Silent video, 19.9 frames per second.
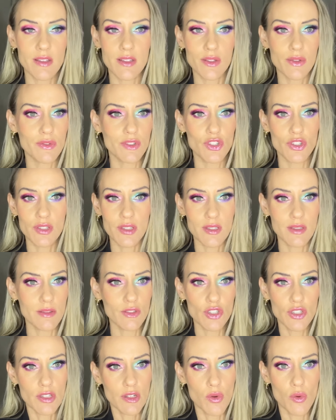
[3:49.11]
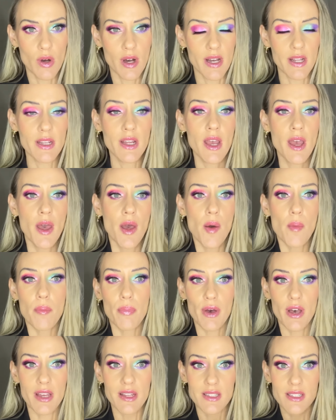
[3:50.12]
So it's just a quad,
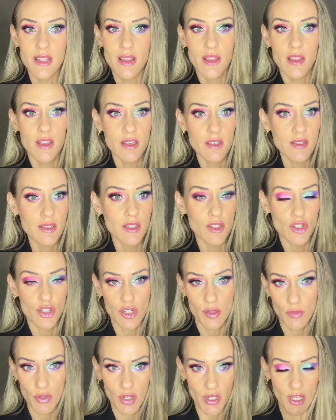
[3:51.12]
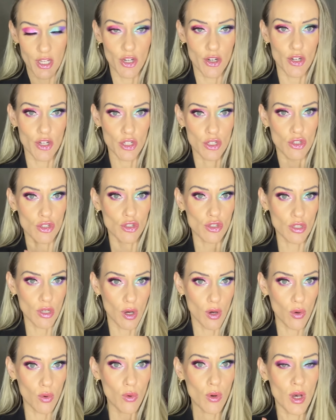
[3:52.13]
but this shimmer in here is
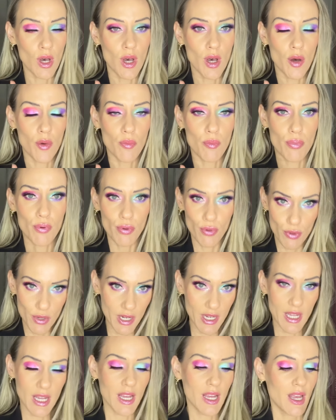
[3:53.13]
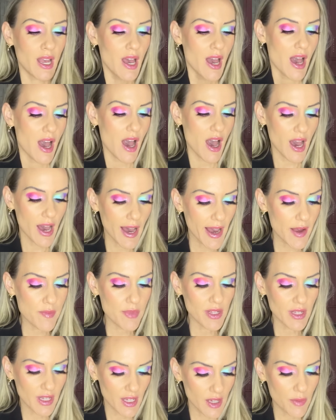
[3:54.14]
so pretty. I'm
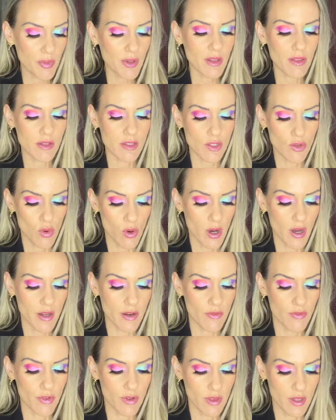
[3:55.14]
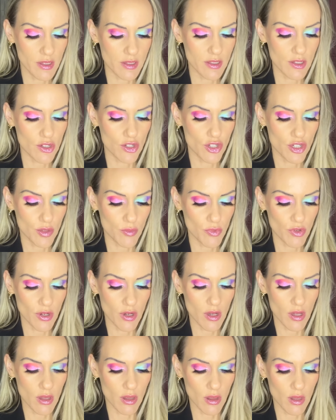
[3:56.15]
keeping this quad for this shimmer
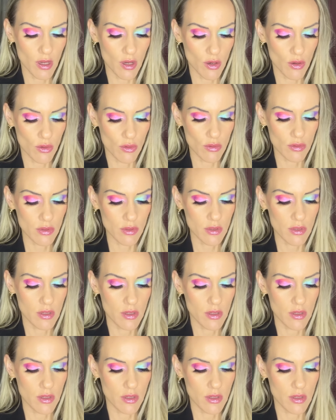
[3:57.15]
alone.